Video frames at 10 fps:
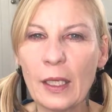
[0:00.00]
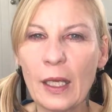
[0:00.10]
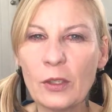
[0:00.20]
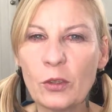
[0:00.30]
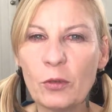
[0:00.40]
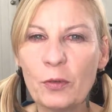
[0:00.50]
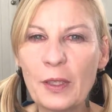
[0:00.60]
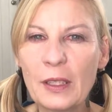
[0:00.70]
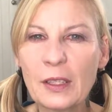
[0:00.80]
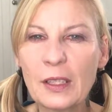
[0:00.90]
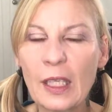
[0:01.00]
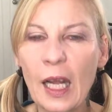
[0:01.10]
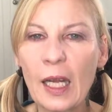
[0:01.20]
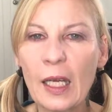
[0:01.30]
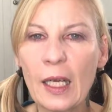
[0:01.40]
and you feel
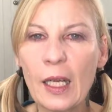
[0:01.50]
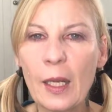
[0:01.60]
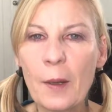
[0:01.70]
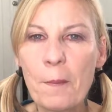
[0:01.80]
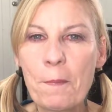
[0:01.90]
slightly